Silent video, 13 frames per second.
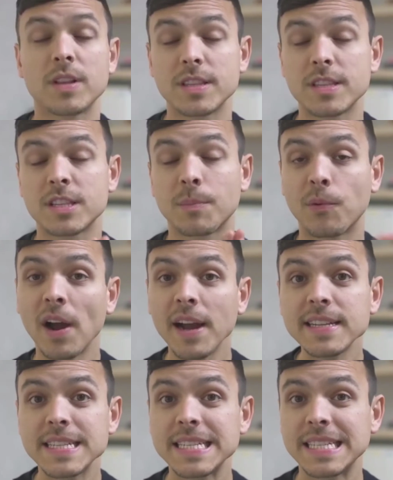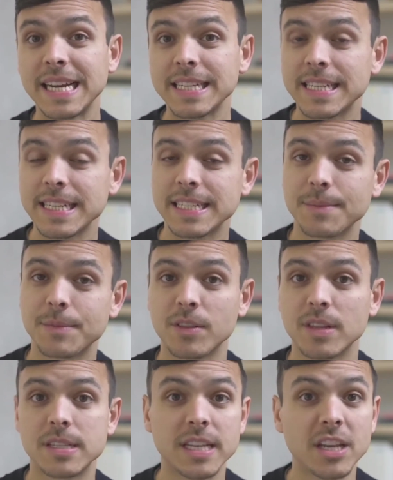surprised the scientists
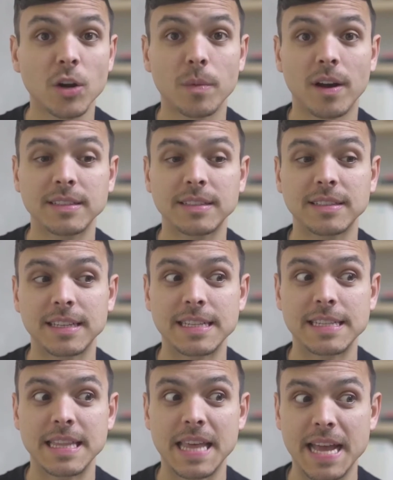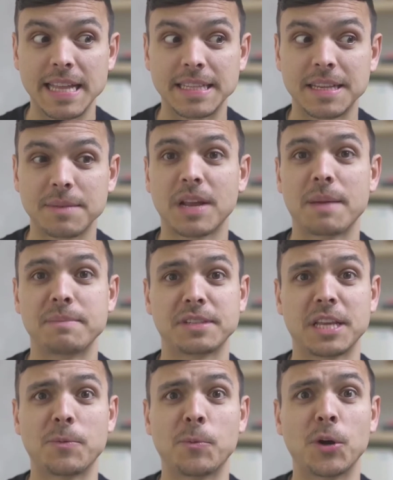about the Xenobots is that sometimes
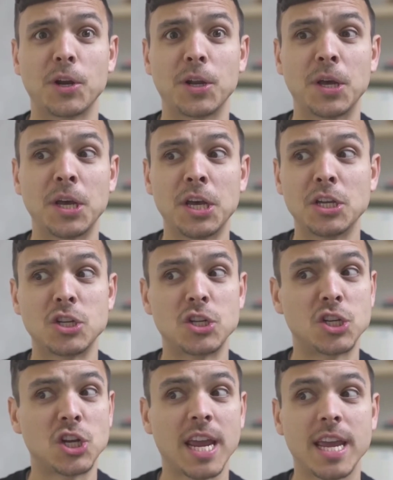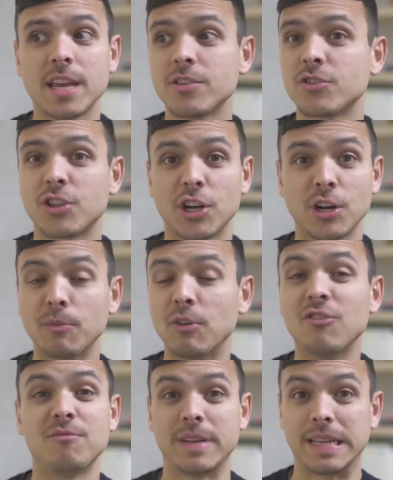they would change their
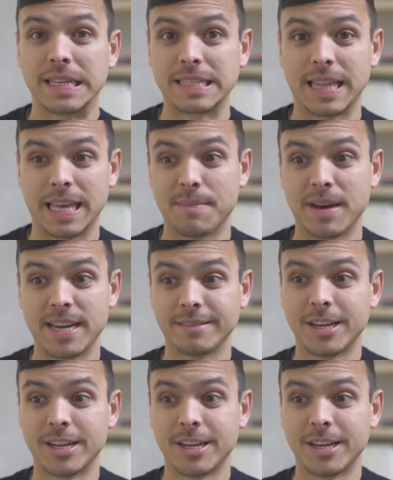movement. They might